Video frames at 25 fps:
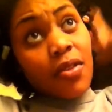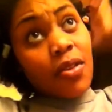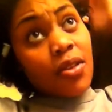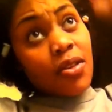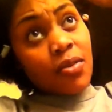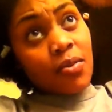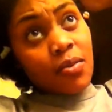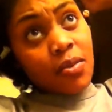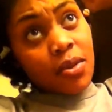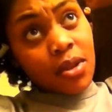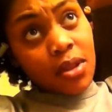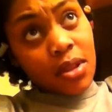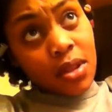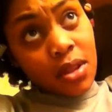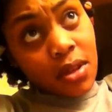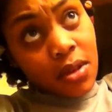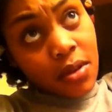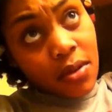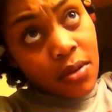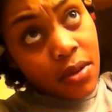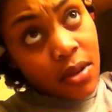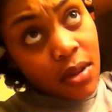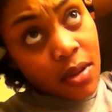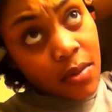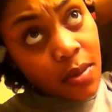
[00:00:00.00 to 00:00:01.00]
this one
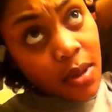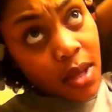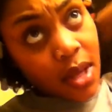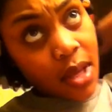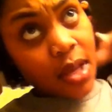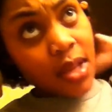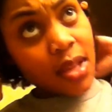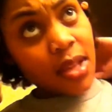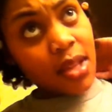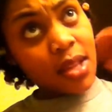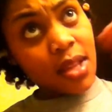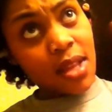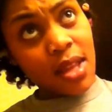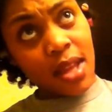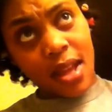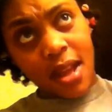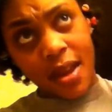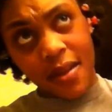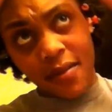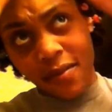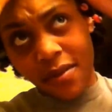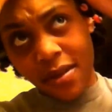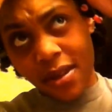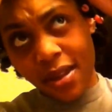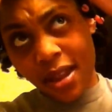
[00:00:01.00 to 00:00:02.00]
too, just because I
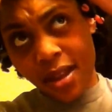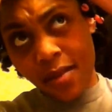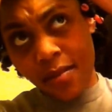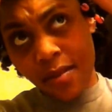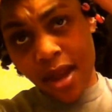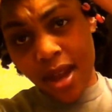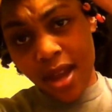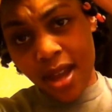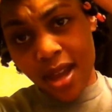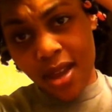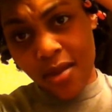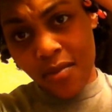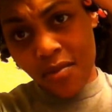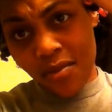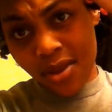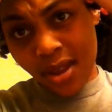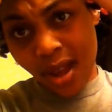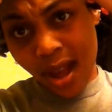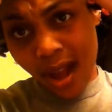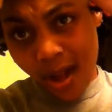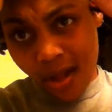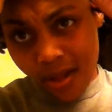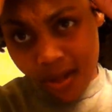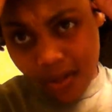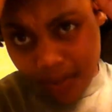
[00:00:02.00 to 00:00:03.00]
feel like my hand was
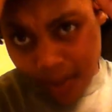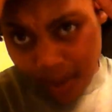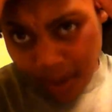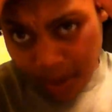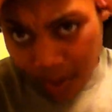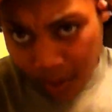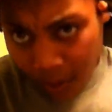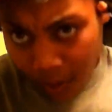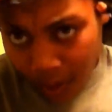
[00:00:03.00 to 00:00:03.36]
all up in the